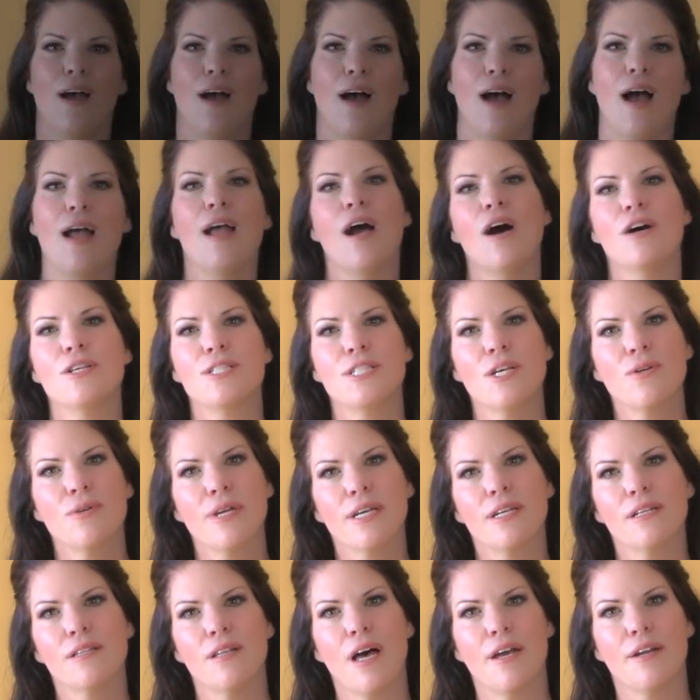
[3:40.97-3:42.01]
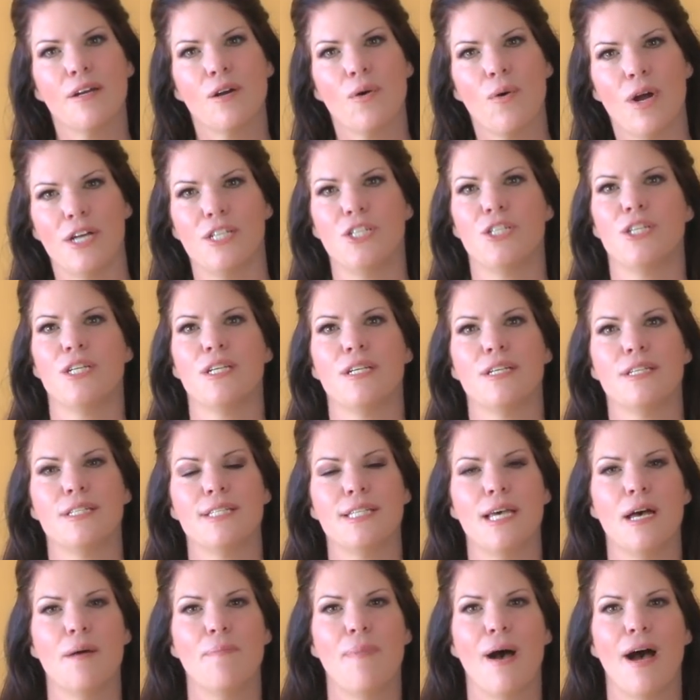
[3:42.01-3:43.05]
I also get a lot of questions
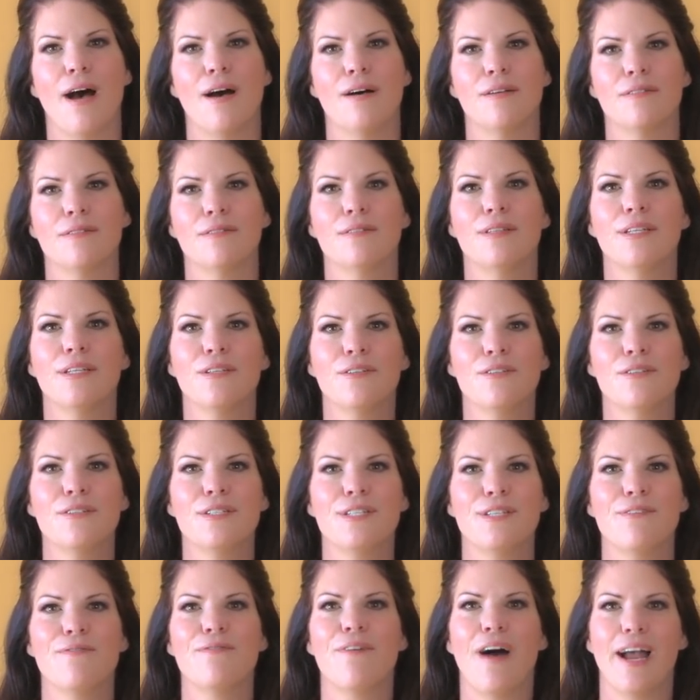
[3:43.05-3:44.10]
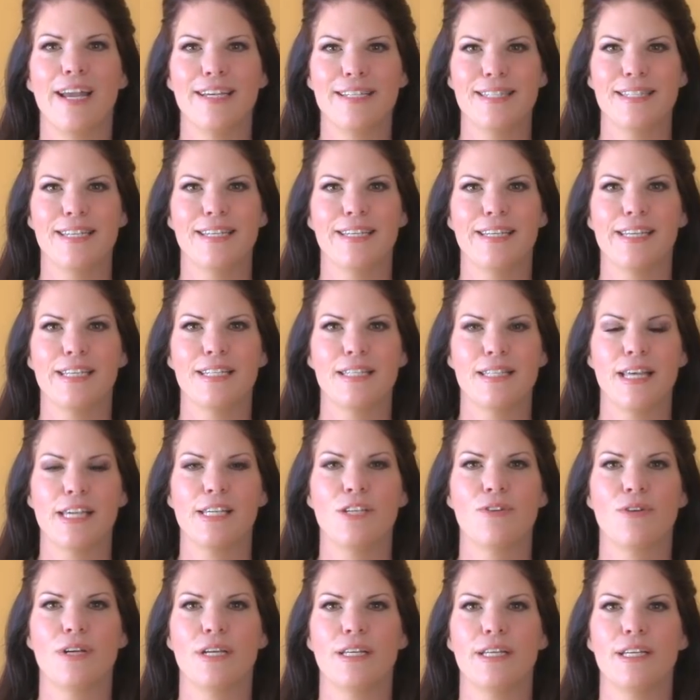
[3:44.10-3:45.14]
about little devices that
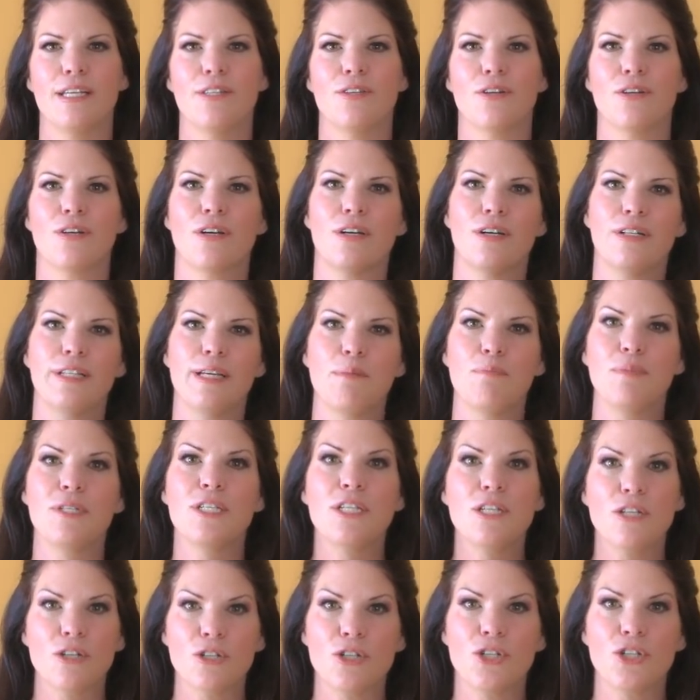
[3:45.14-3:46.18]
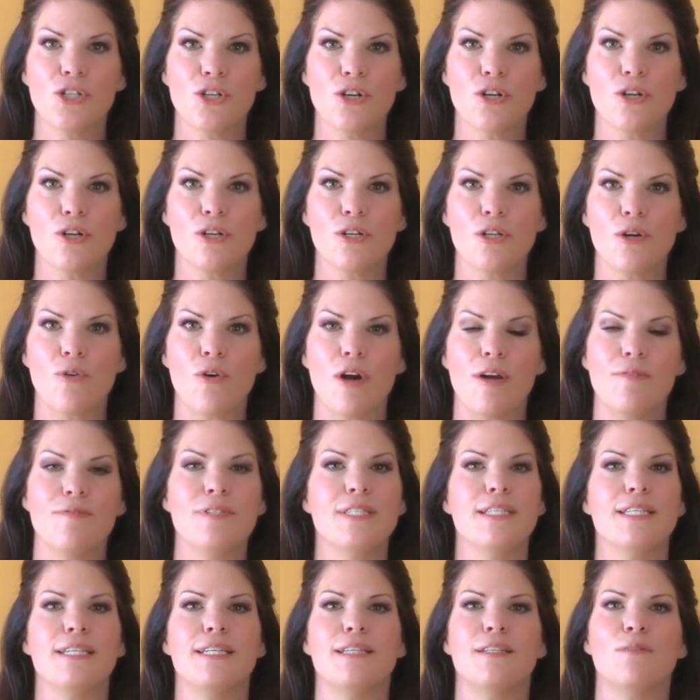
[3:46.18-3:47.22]
you can either clip to your shirt, or I've
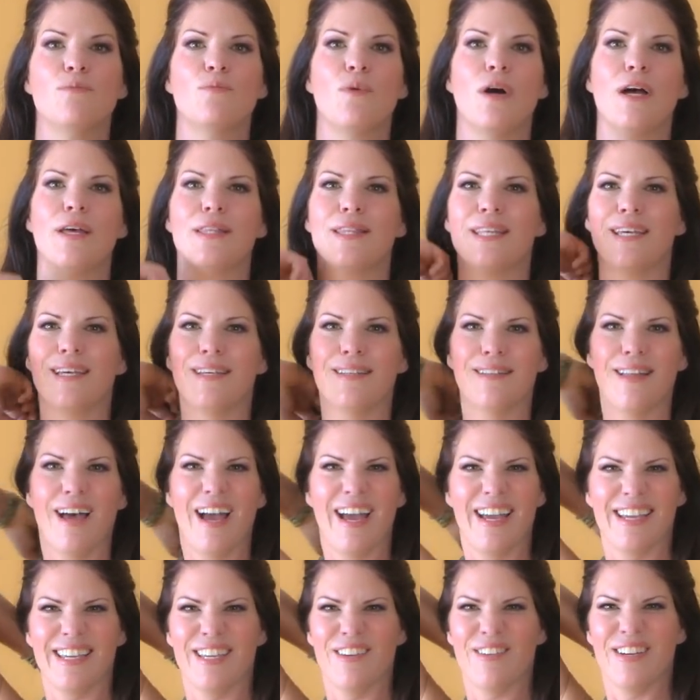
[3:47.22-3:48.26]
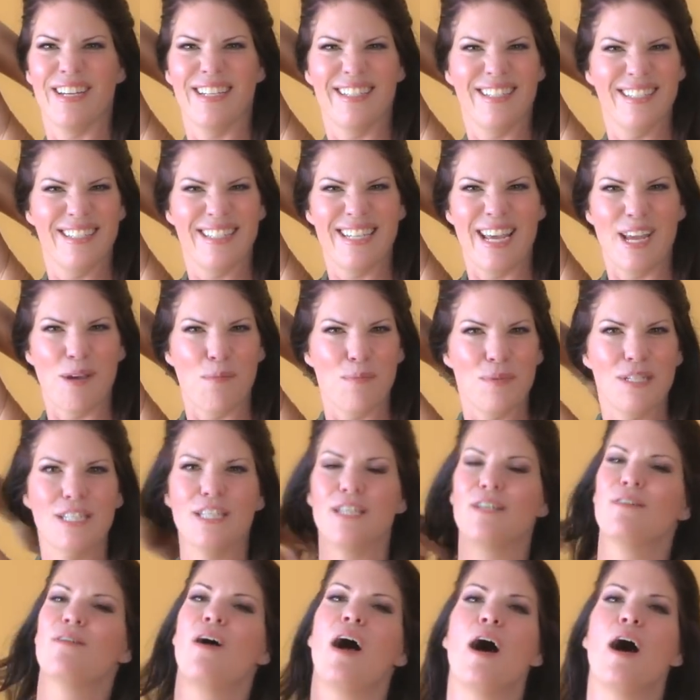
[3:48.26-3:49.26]
seen one that you can tape to your